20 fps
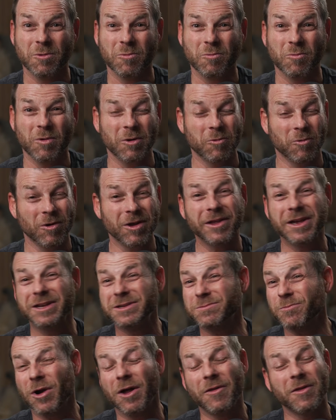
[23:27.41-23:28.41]
when really
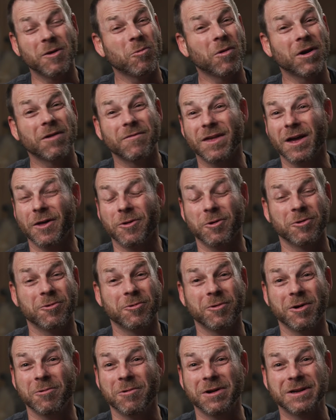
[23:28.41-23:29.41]
it's probably one of the other
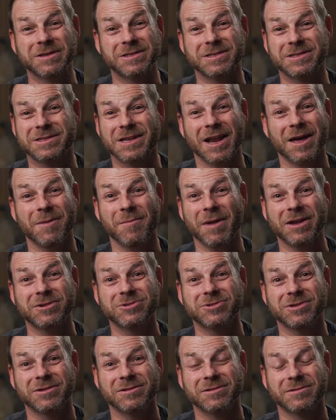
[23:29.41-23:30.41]
three reasons that I
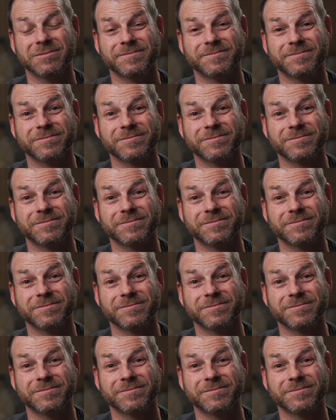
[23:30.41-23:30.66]
mentioned.